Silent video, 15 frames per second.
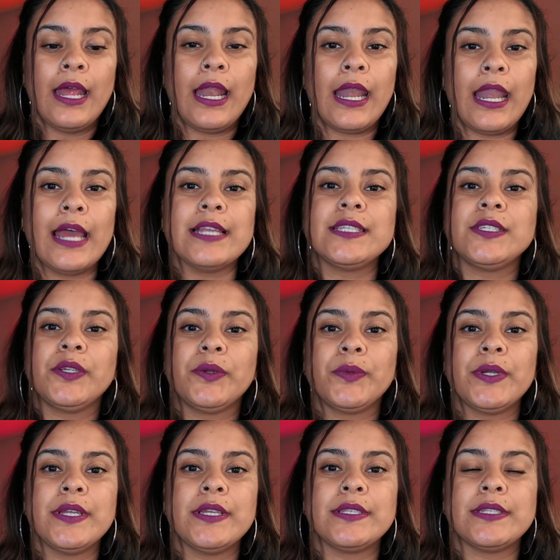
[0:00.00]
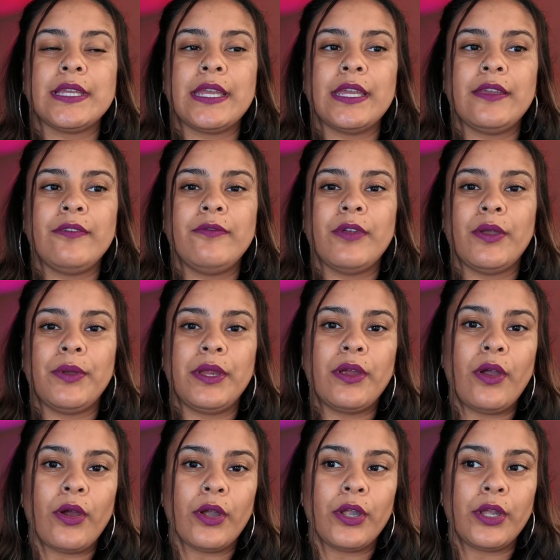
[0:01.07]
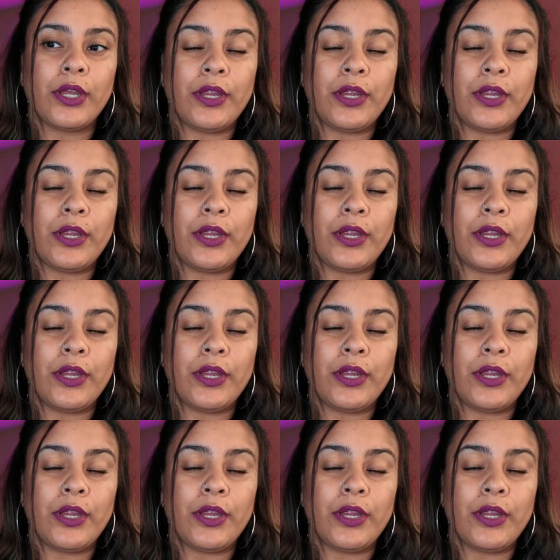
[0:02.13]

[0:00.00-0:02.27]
Last year was a very hard